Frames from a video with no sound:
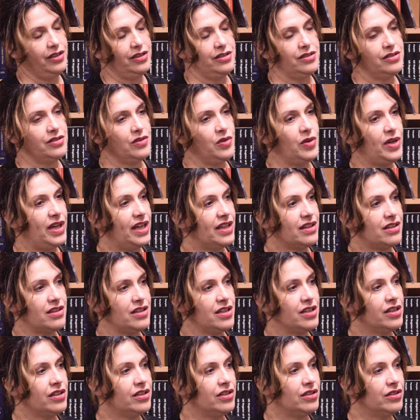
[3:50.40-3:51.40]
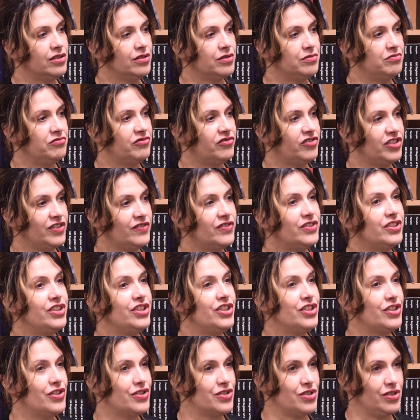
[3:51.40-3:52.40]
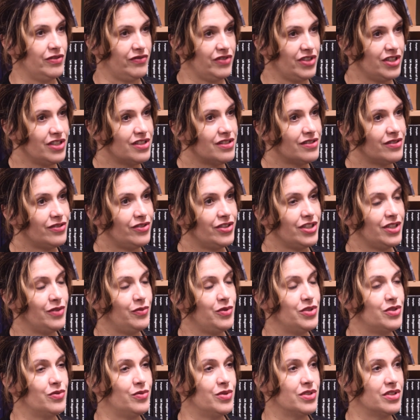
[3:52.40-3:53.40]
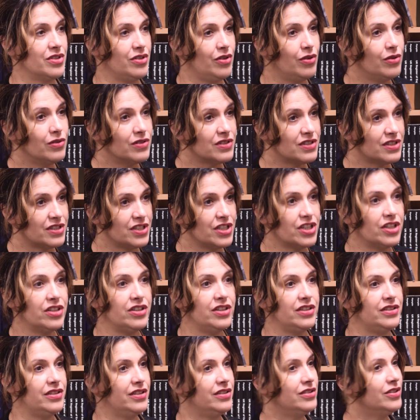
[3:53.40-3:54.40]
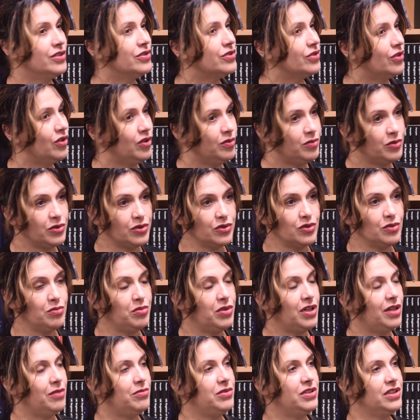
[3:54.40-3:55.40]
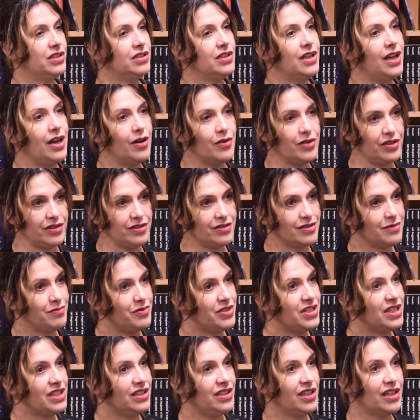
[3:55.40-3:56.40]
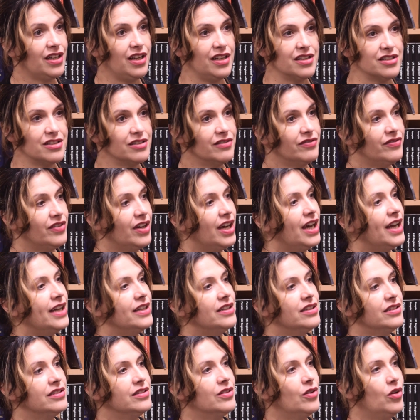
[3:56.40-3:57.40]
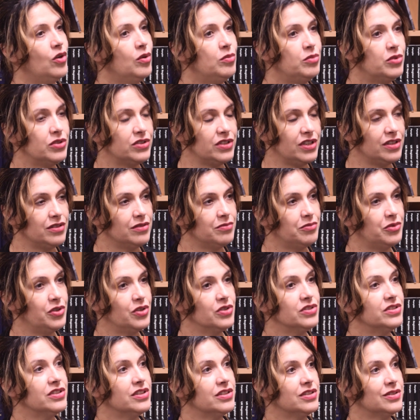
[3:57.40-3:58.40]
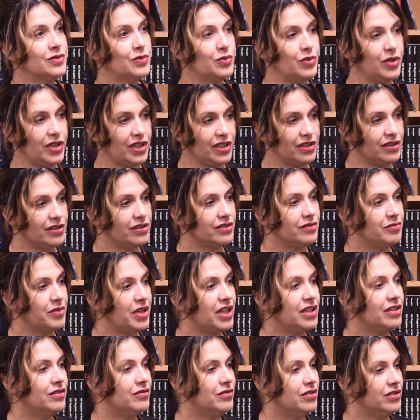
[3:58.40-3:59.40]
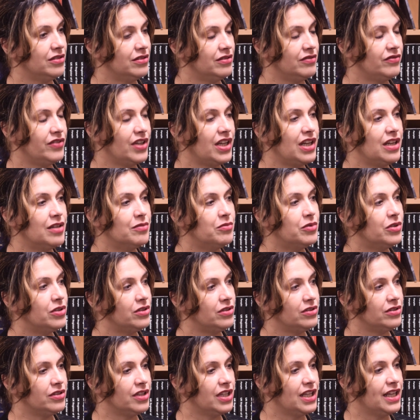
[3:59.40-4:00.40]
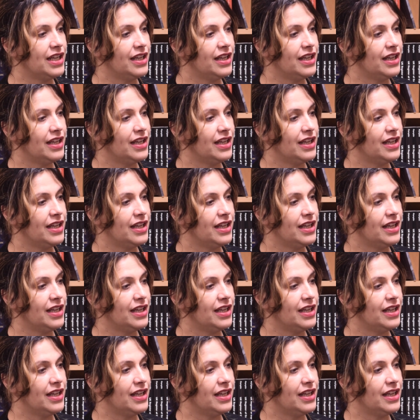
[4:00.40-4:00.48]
So I think 50 years of history, which was all secret and not open to public, now that is being declassified and open and processed well and made available,